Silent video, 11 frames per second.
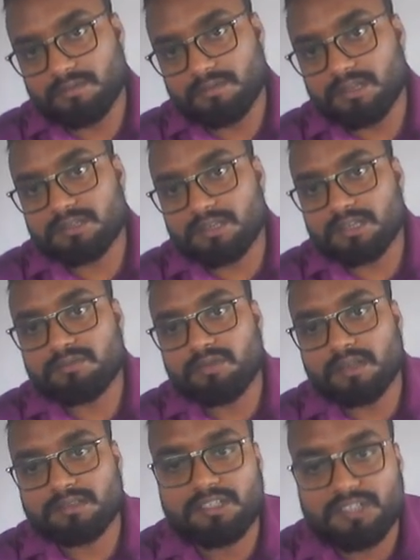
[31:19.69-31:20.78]
This tense
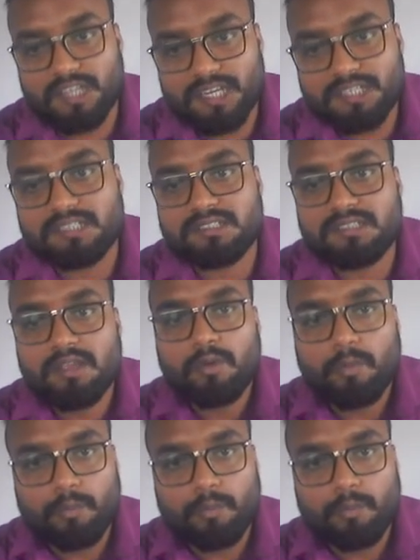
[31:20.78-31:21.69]
facilitates us